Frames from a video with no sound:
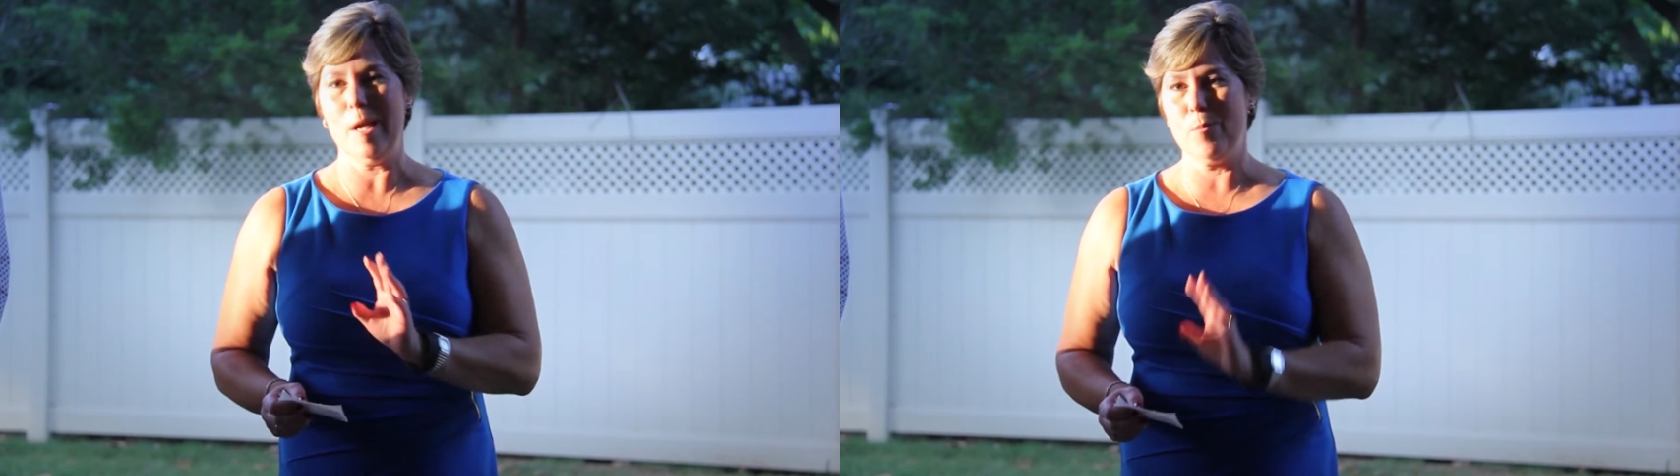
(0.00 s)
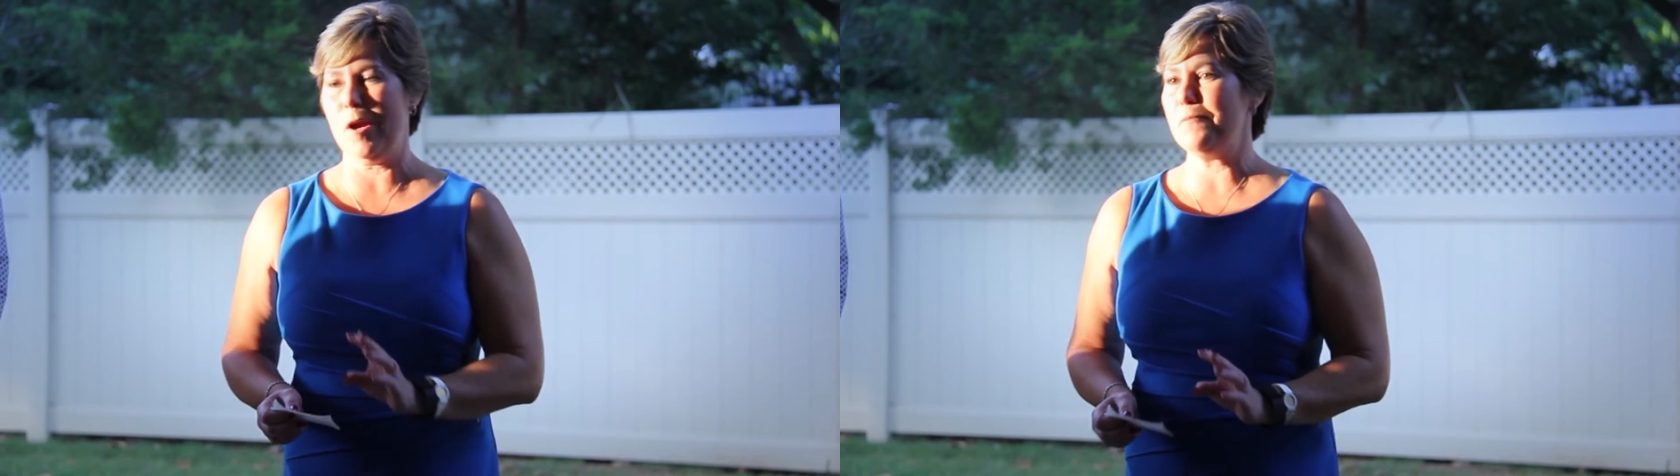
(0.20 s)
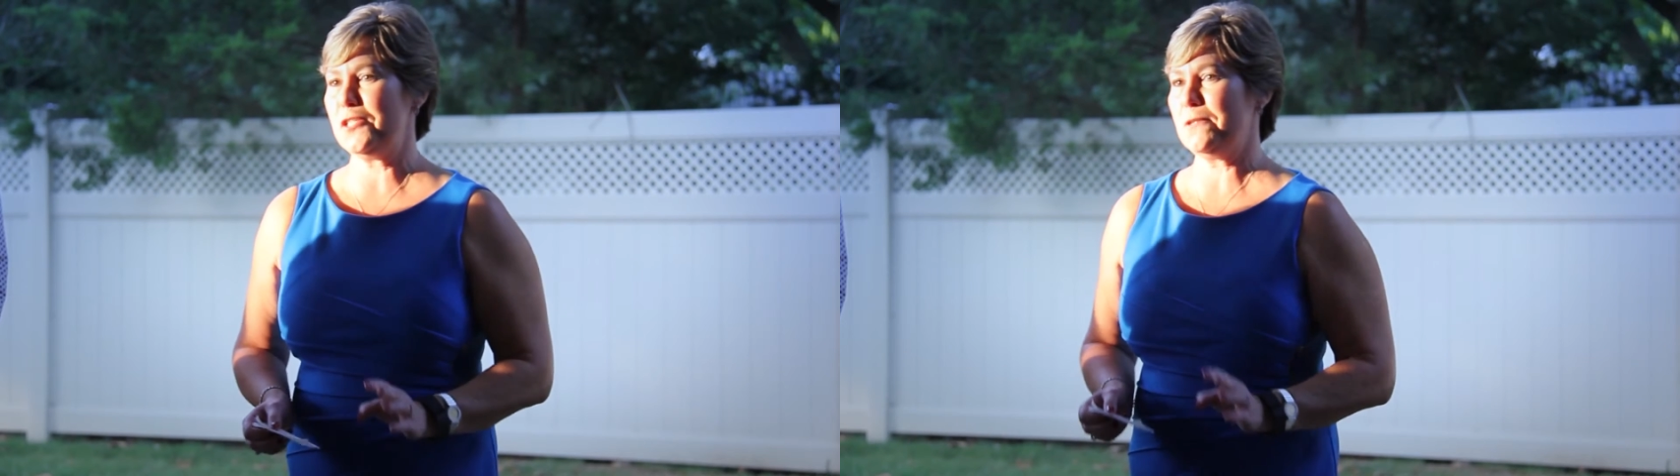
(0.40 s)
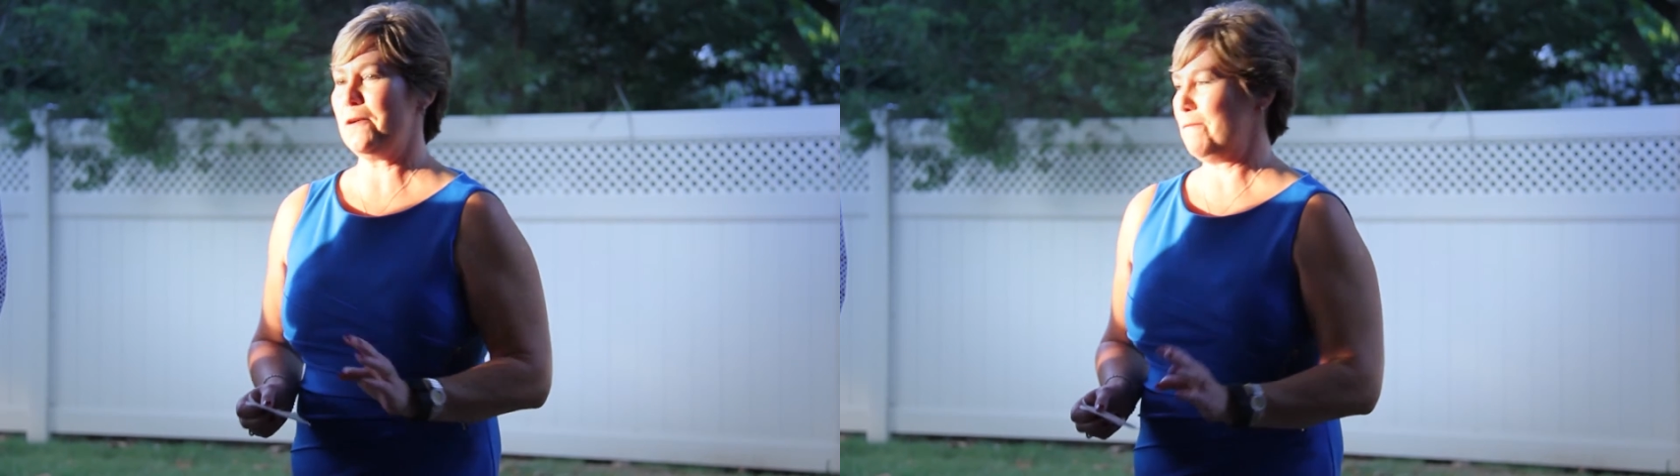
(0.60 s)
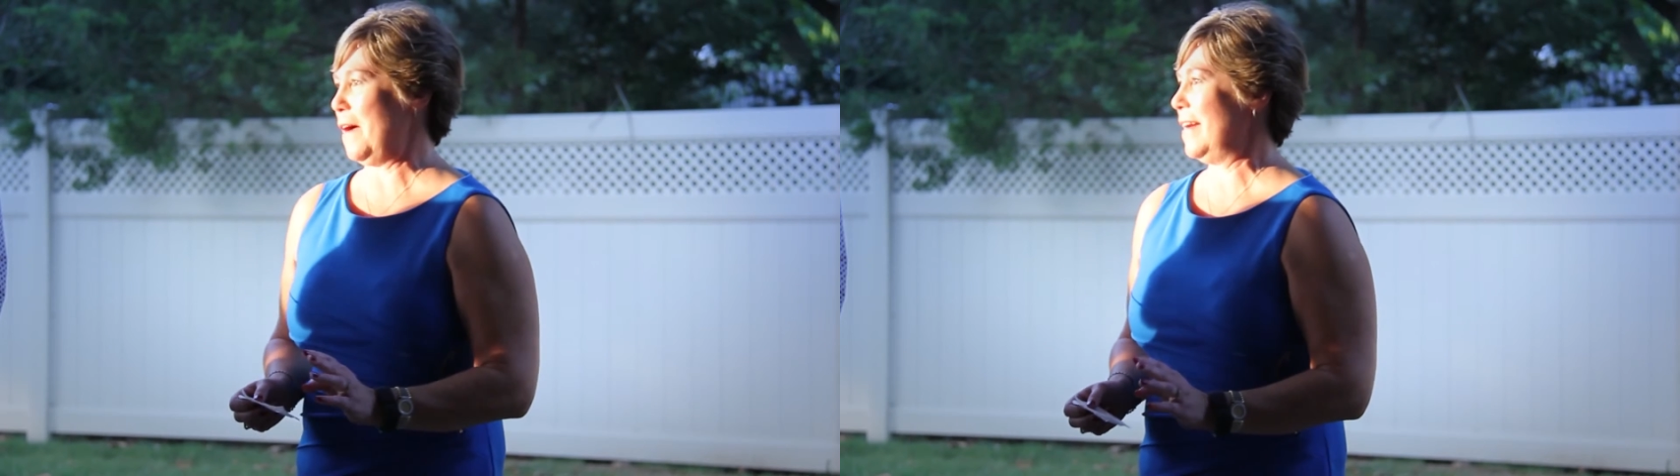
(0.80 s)
I promise you
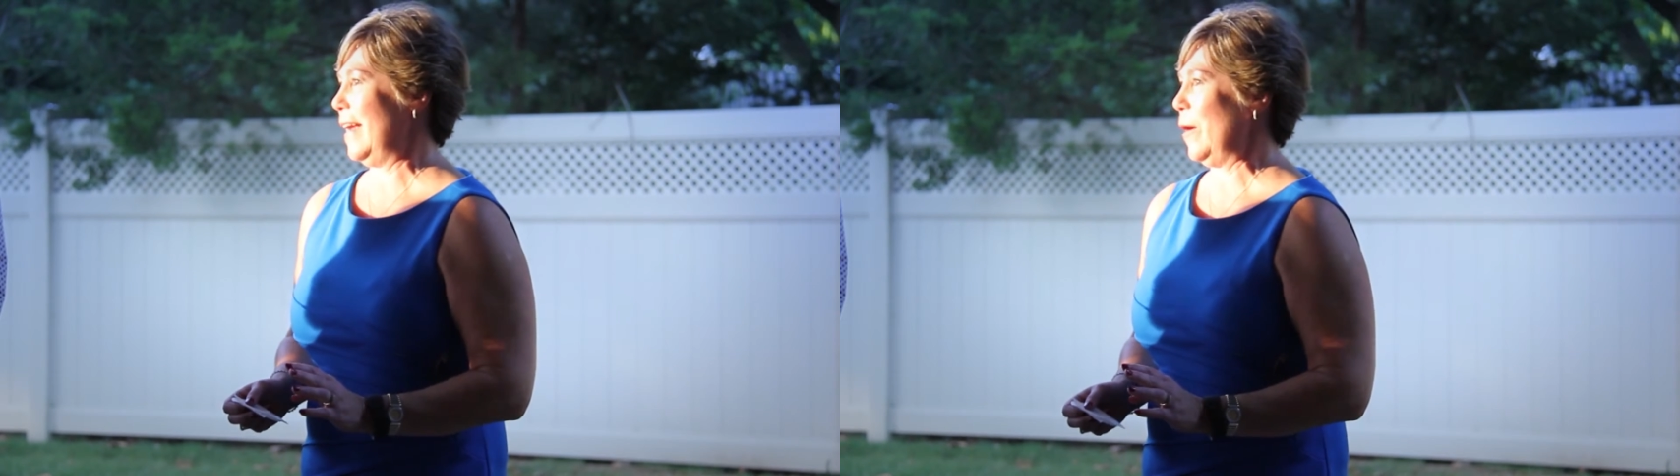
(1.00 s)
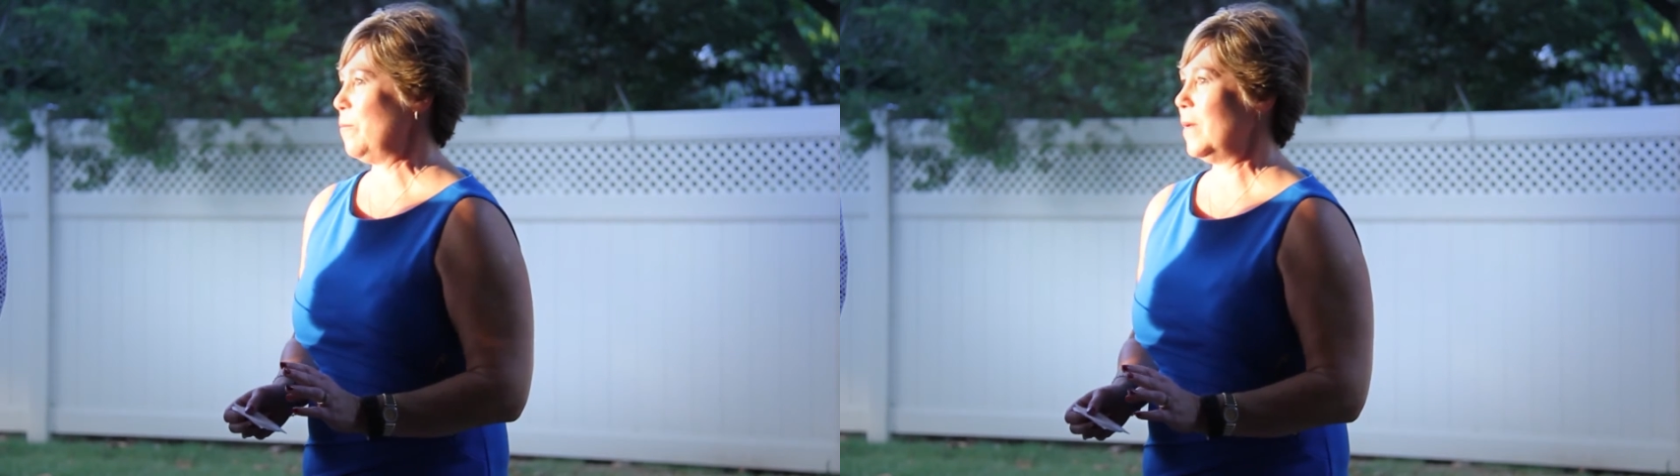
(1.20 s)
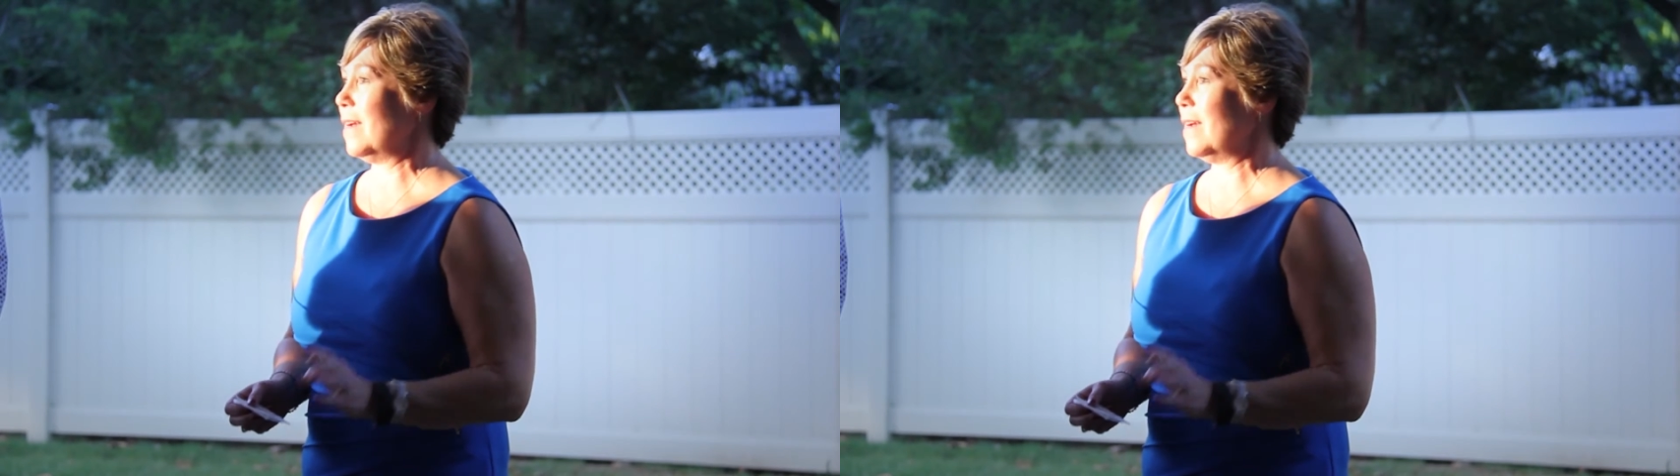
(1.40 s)
I'll find out,